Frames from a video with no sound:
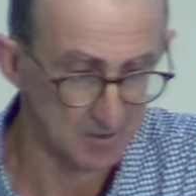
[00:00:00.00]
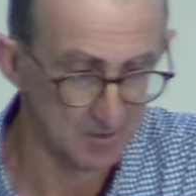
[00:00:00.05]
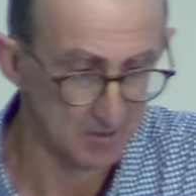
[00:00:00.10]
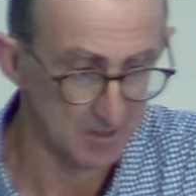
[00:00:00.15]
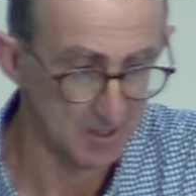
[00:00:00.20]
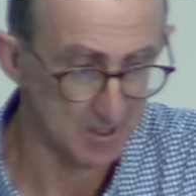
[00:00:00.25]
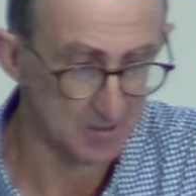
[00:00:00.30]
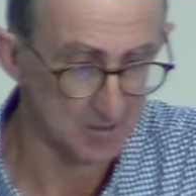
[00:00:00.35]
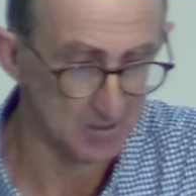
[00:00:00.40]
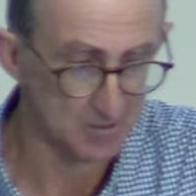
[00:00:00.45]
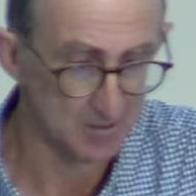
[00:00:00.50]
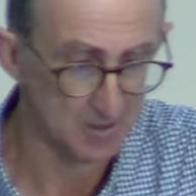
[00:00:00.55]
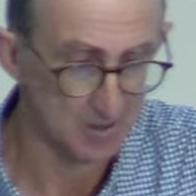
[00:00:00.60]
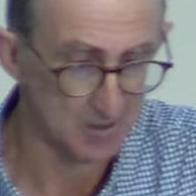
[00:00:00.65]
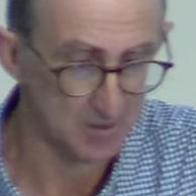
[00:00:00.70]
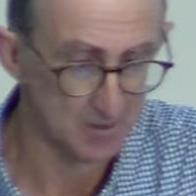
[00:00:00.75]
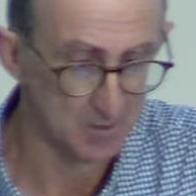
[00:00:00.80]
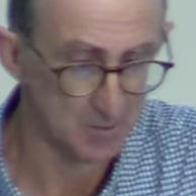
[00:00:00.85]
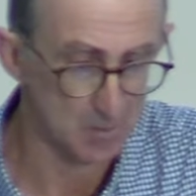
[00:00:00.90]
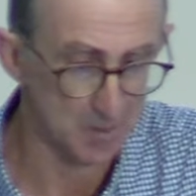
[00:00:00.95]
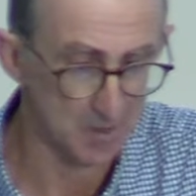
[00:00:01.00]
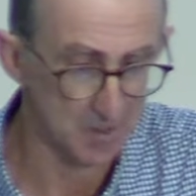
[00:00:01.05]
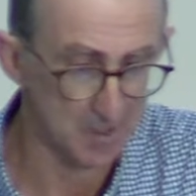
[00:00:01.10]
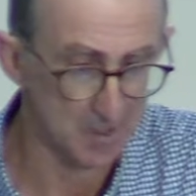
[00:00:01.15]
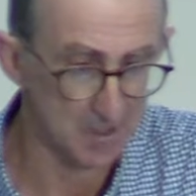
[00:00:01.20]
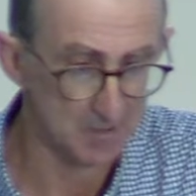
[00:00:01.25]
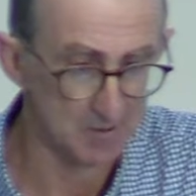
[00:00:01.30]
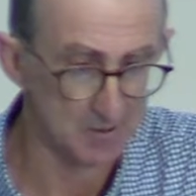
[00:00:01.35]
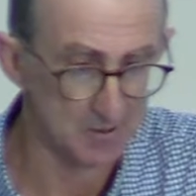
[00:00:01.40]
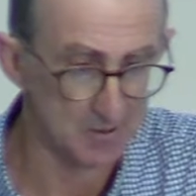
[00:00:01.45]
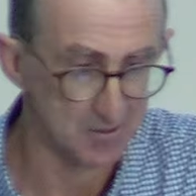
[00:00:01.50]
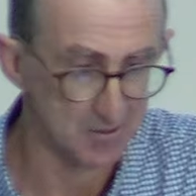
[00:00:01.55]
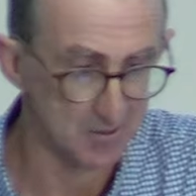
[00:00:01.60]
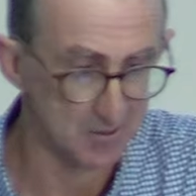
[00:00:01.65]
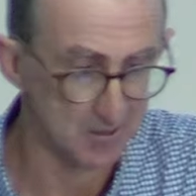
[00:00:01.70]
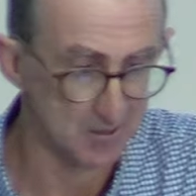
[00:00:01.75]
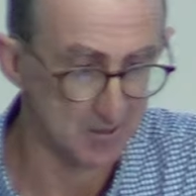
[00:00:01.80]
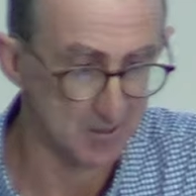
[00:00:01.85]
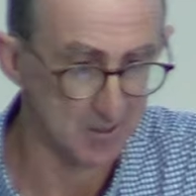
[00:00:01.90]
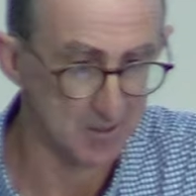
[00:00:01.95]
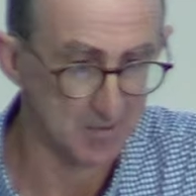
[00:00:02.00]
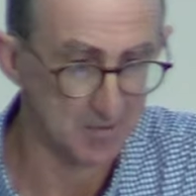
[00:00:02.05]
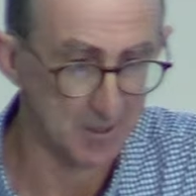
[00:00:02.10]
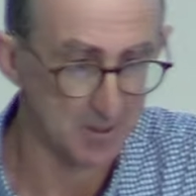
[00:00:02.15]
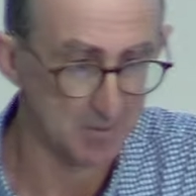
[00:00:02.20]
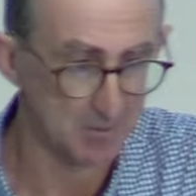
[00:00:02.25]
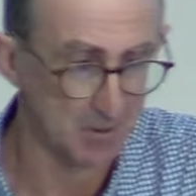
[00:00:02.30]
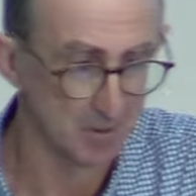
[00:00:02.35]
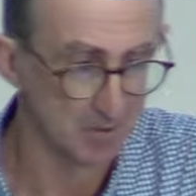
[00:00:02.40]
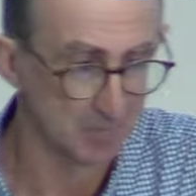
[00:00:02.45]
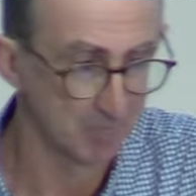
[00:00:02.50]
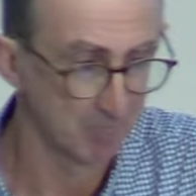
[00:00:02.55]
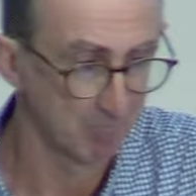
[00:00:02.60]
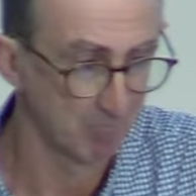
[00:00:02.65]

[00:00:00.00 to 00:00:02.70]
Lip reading: Yes, this one here is the correct one.